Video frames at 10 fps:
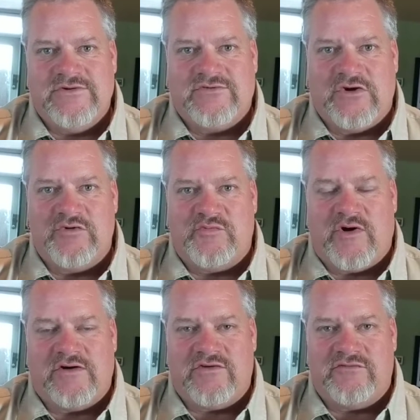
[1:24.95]
certain
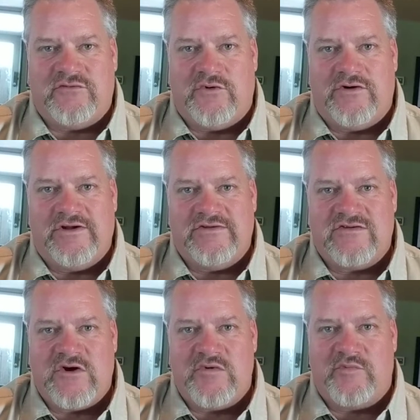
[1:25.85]
parts of Florida and
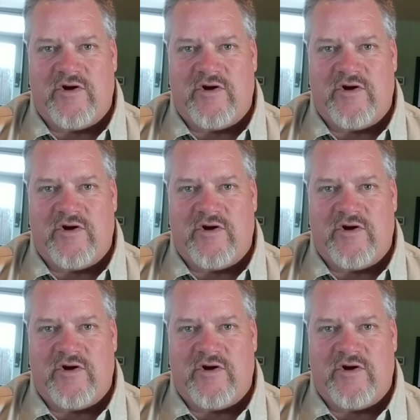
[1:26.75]
certain